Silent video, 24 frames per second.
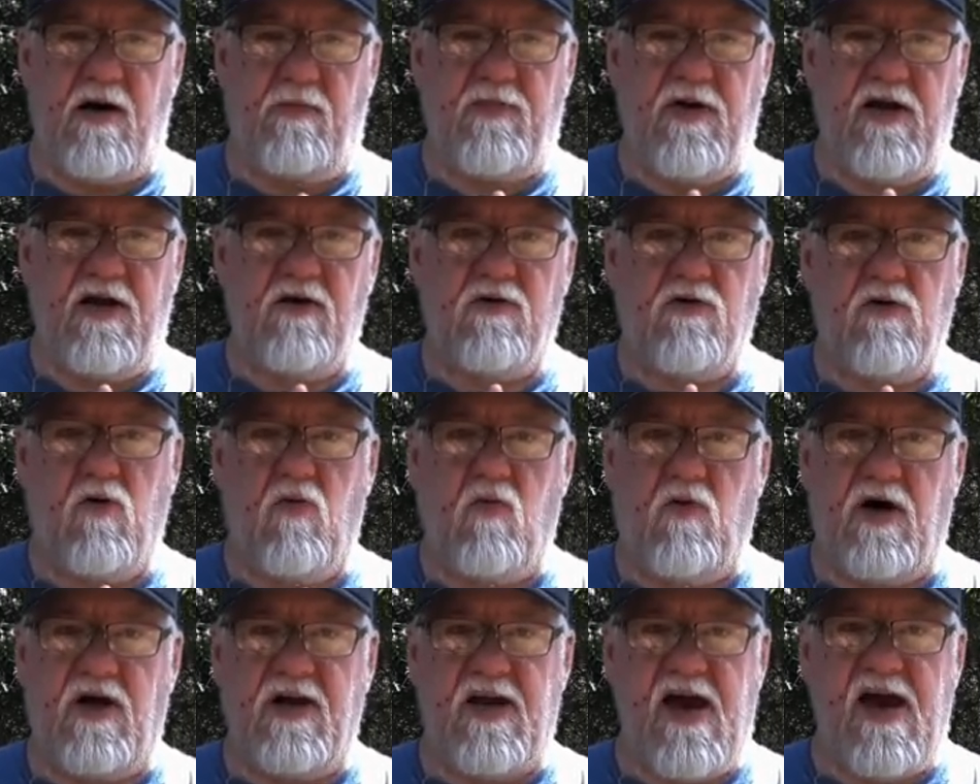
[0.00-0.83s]
Pinnacle
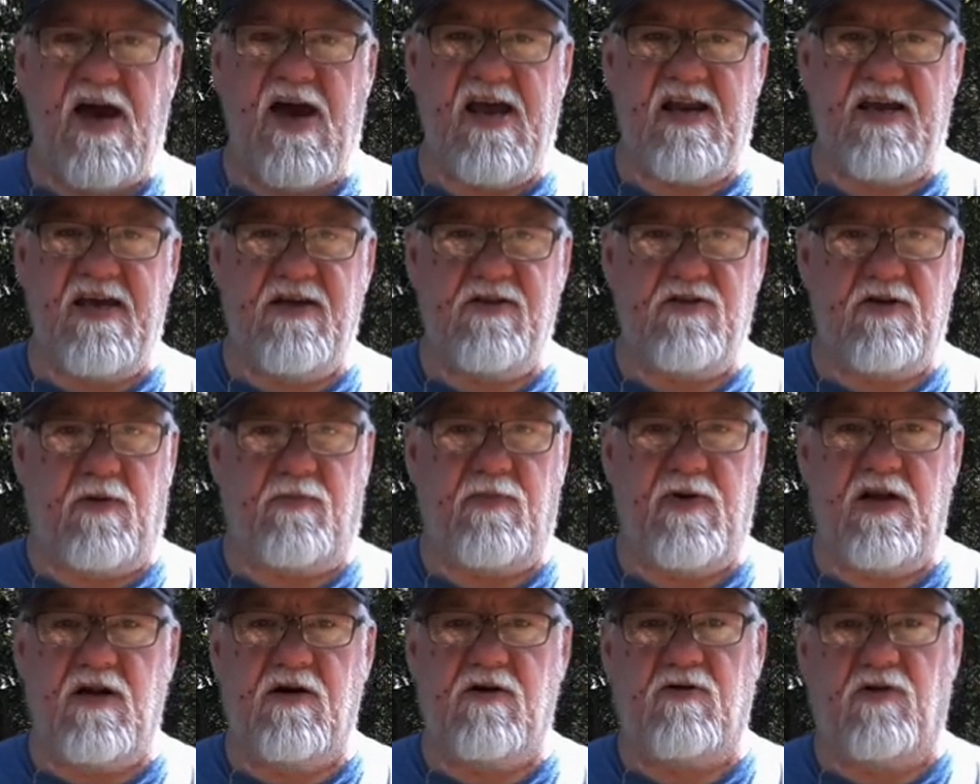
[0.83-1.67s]
180 and their
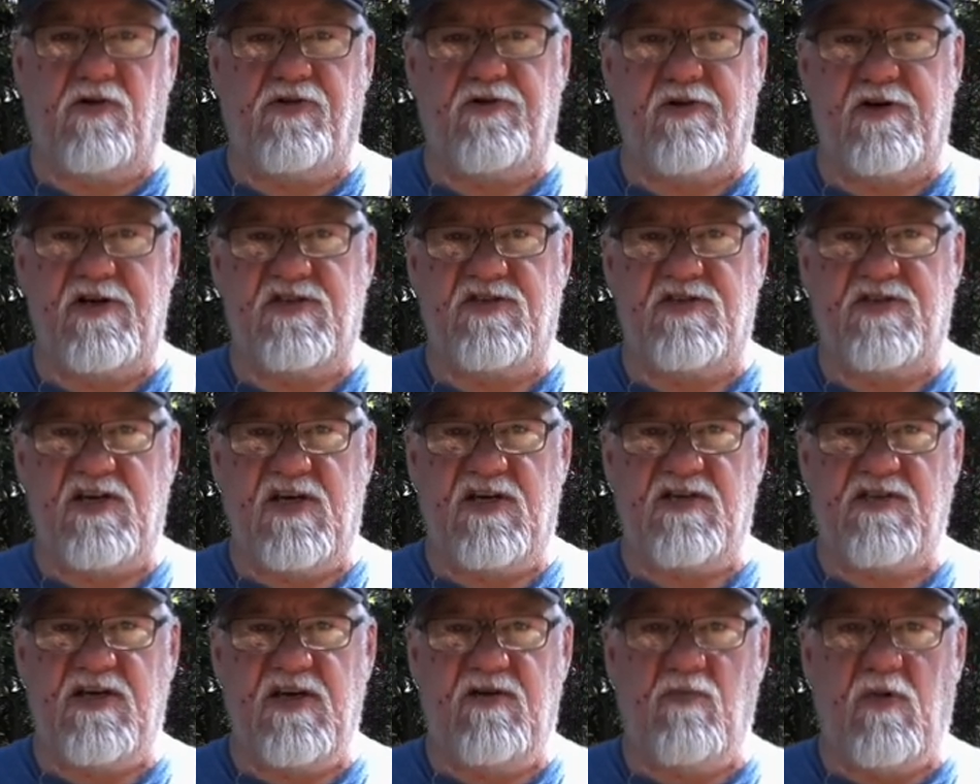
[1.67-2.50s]
Pinnacle
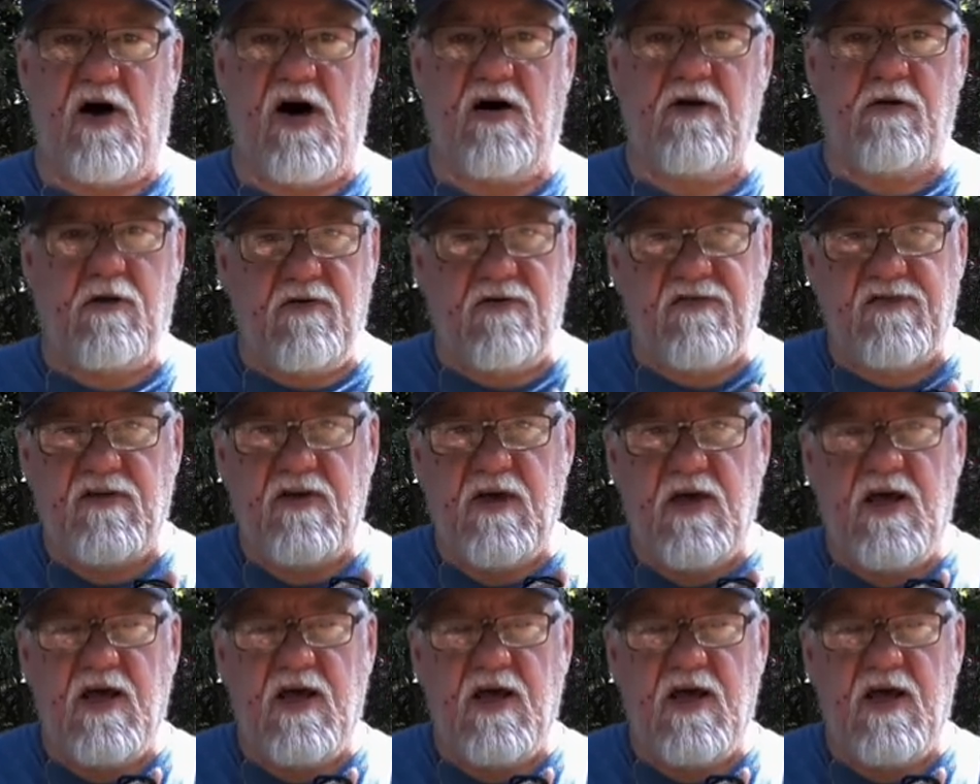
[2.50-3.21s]
360 models.